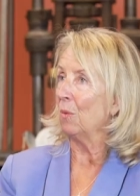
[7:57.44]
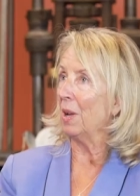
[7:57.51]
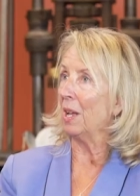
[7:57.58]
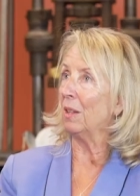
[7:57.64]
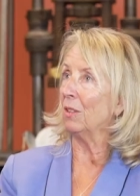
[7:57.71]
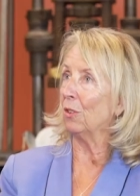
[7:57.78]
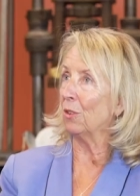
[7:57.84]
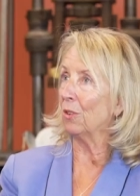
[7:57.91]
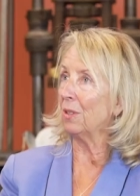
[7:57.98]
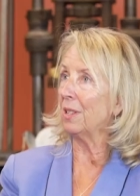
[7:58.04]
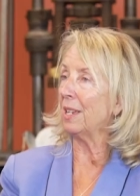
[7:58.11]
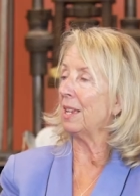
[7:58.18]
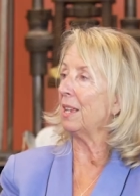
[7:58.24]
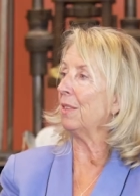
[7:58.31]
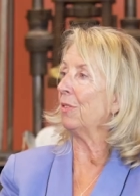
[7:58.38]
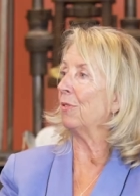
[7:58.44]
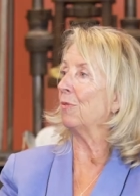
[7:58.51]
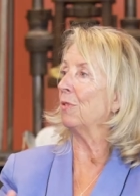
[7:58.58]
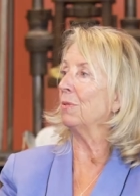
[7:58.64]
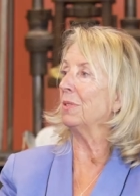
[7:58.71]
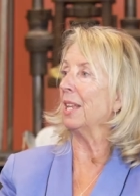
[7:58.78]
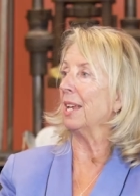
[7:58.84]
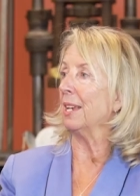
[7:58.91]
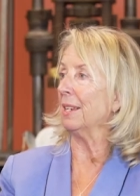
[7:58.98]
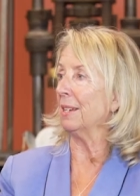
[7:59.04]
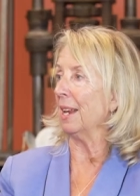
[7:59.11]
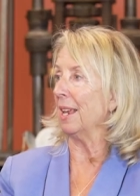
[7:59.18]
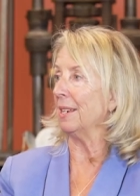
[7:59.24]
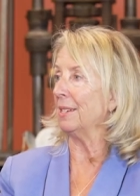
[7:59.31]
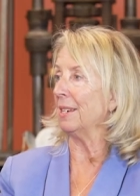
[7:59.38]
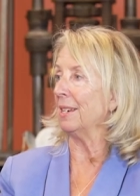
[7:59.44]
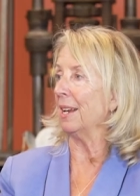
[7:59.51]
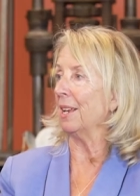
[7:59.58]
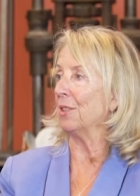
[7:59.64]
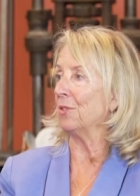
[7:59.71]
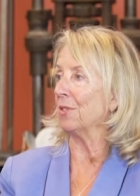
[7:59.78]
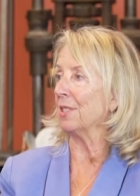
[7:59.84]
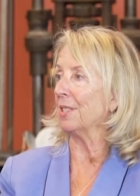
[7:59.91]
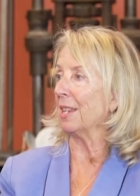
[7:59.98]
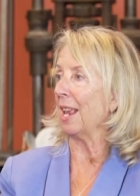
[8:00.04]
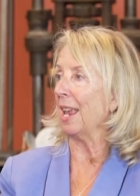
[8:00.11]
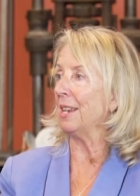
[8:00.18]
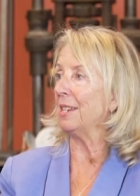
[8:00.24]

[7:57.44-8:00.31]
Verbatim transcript: Well, early through late 1800s. Okay.